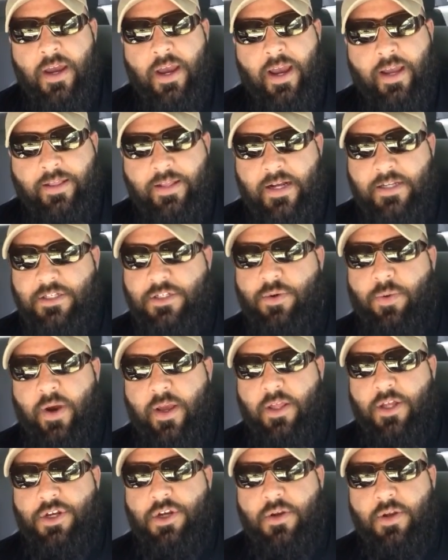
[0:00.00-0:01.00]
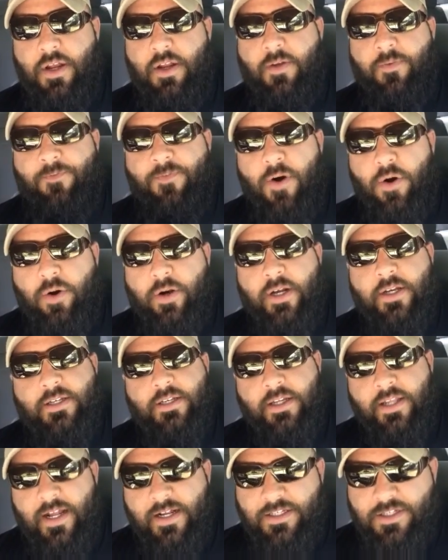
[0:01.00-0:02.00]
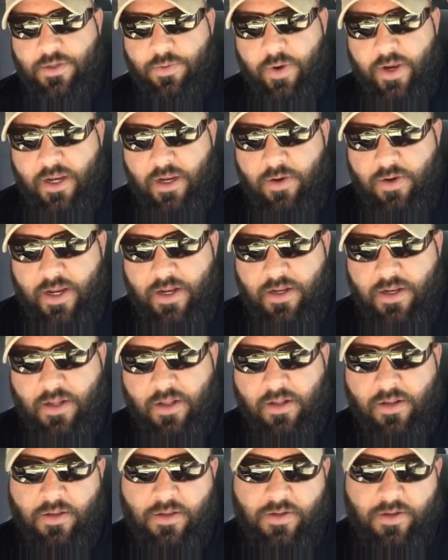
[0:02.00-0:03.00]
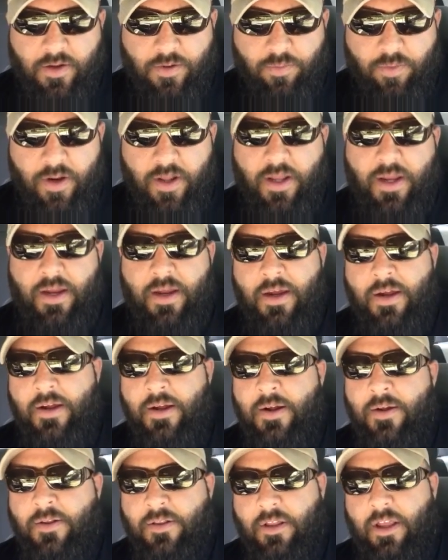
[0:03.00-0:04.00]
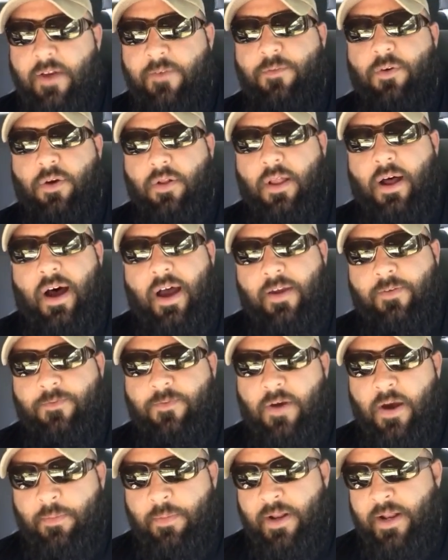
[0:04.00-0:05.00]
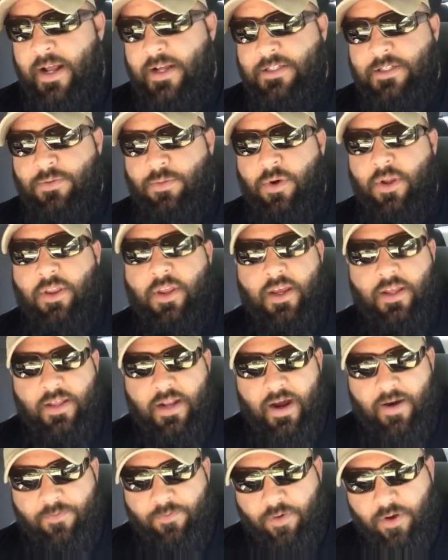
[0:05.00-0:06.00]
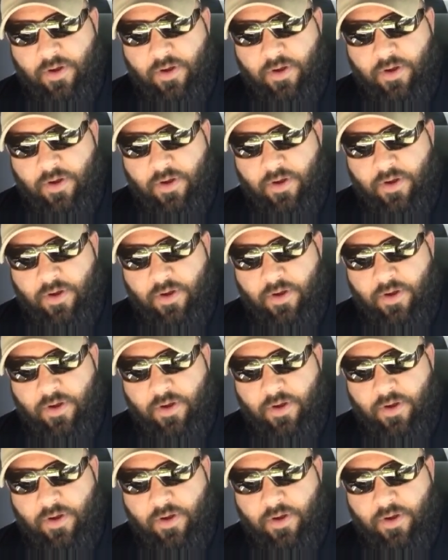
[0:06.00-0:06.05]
And that's the way that you need to focus and that's the way you need to, to really live your life. I mean, that's one thing that I've